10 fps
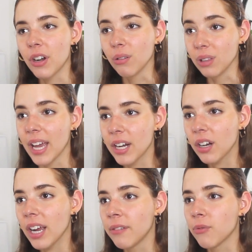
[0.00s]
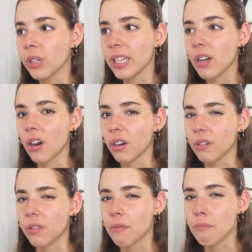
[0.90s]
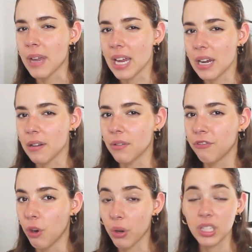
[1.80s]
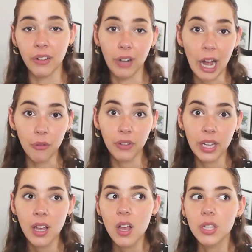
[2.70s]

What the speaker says: that are lighter and really are the main focus of your outfit.